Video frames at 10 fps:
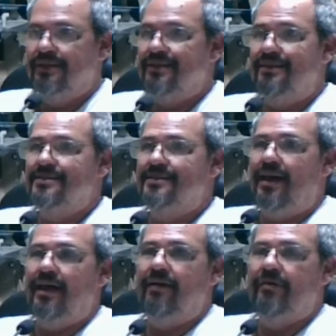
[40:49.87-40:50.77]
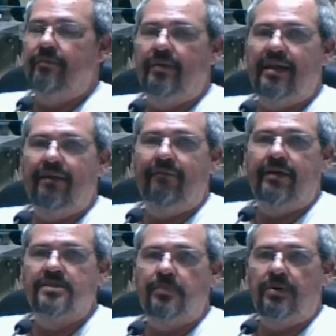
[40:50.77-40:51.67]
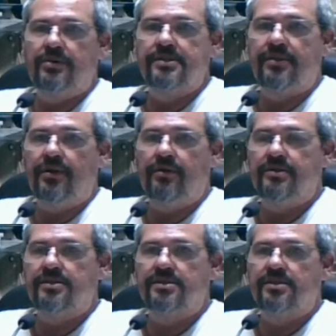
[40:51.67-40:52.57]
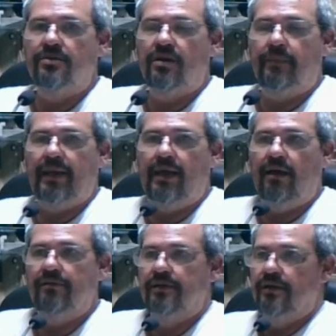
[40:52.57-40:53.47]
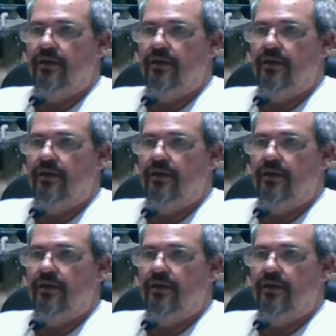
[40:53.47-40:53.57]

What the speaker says: To this day, every conspiracy theorist is still coming out